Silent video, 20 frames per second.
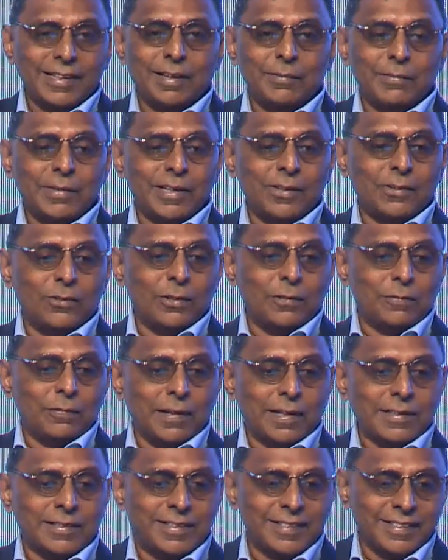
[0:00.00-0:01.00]
I better go
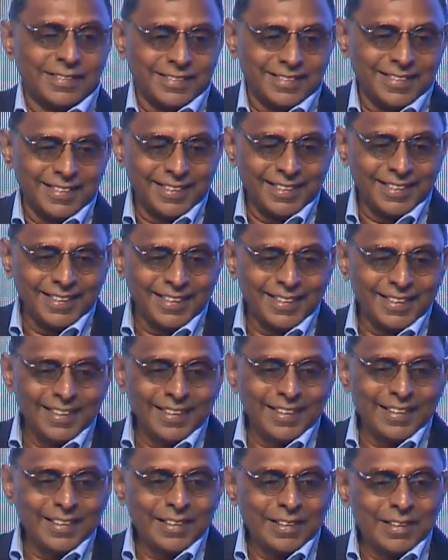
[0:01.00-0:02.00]
faster.
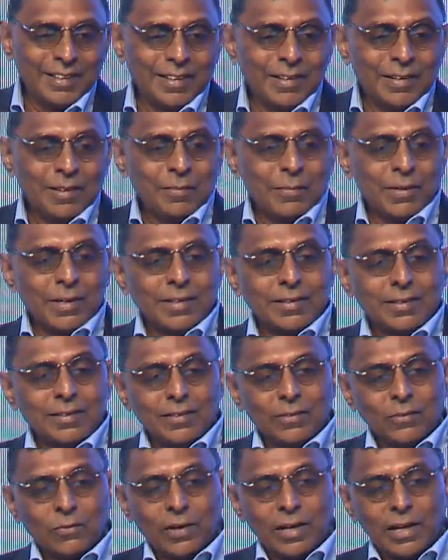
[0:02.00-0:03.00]

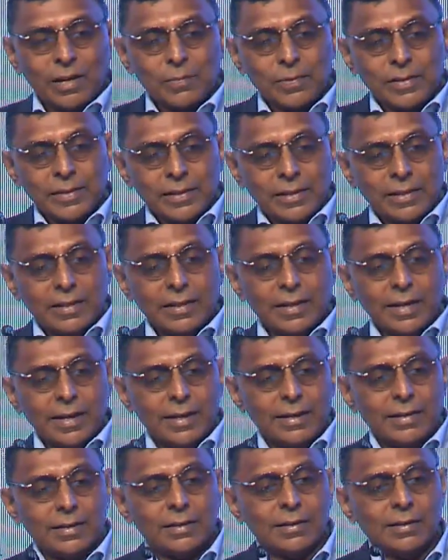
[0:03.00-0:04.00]
But what happened here
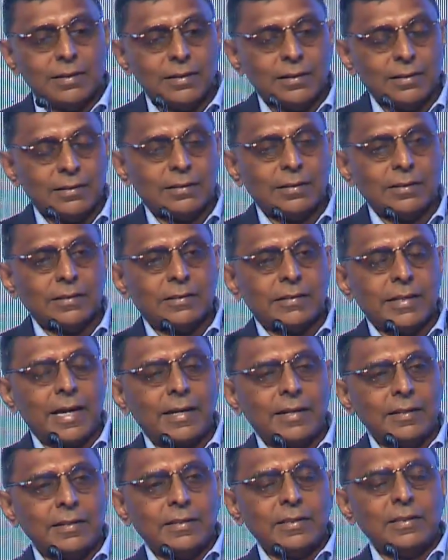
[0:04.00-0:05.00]
again, this
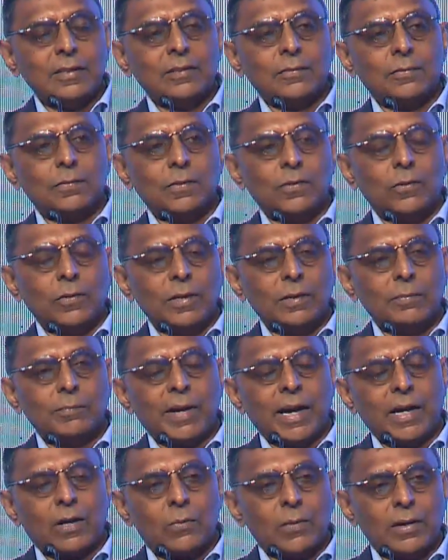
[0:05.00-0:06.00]
strategy of going
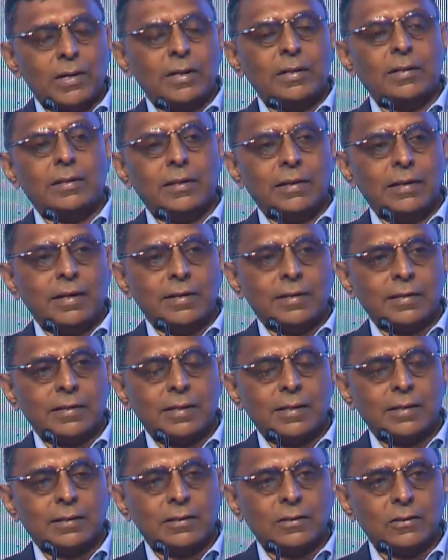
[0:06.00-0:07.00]
backward integration
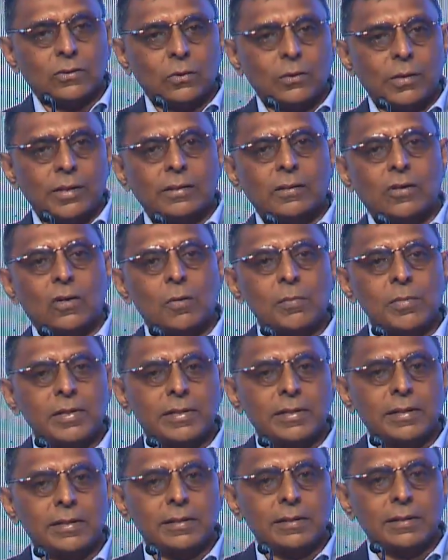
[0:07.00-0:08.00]
and controlling the raw
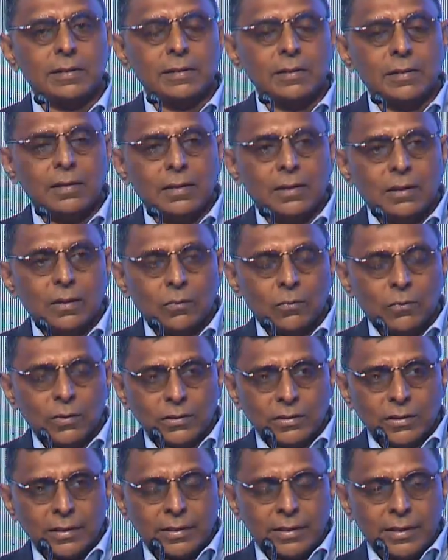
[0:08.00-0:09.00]
material
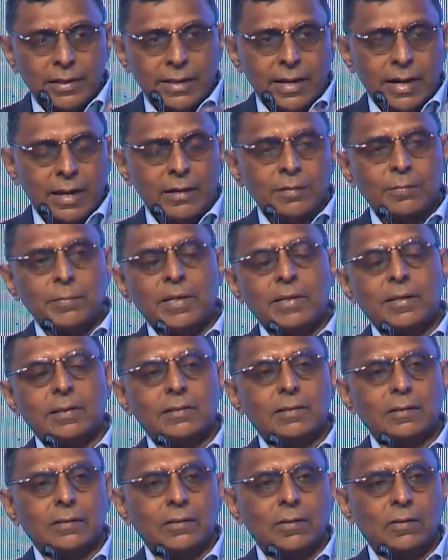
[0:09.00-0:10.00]
was the key
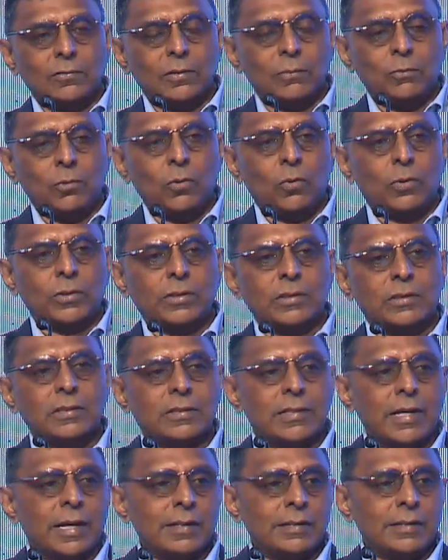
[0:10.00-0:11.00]
element of the Blue Ocean
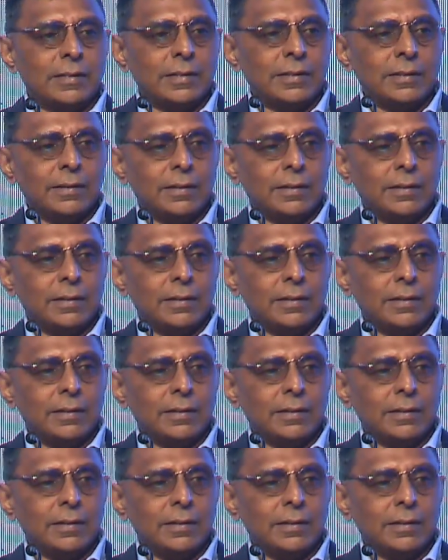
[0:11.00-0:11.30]
strategy.